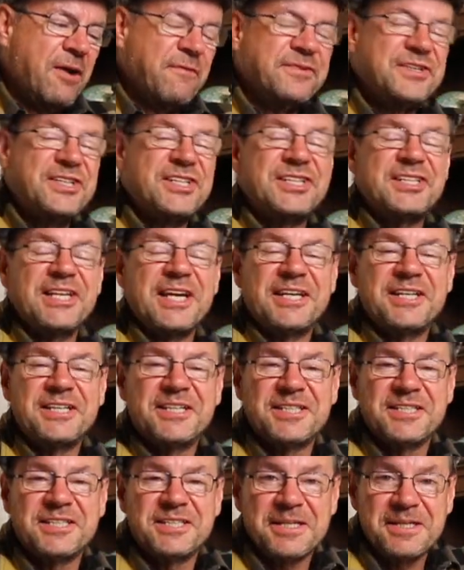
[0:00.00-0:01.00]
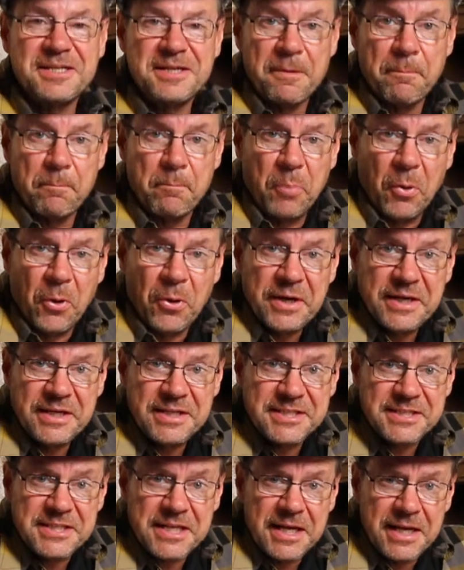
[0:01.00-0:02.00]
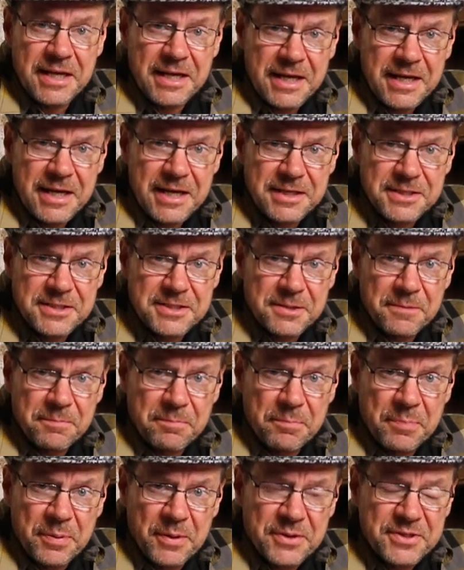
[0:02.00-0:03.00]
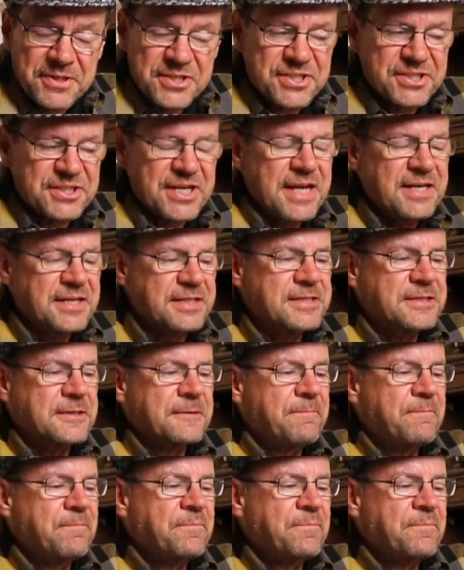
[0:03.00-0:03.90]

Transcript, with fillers: of 60.8%.